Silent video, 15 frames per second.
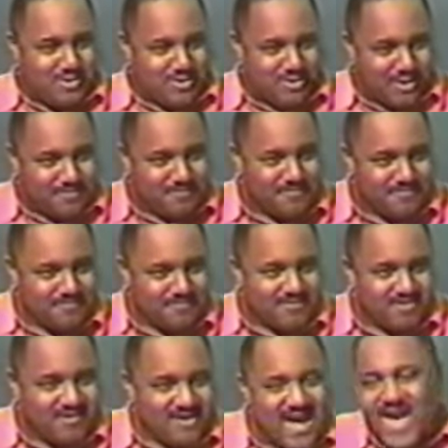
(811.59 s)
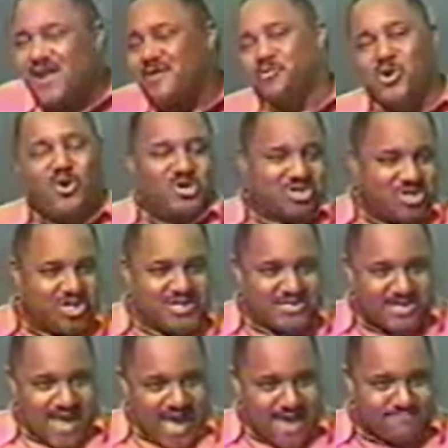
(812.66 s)
period. kind of bullshit
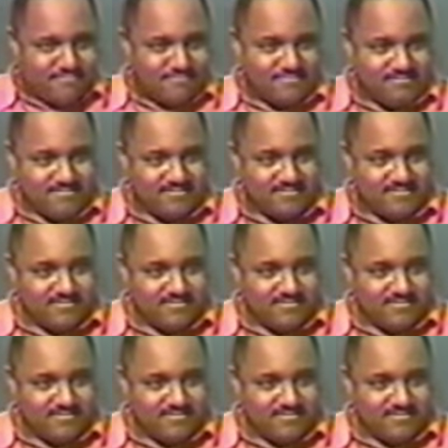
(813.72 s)
is that?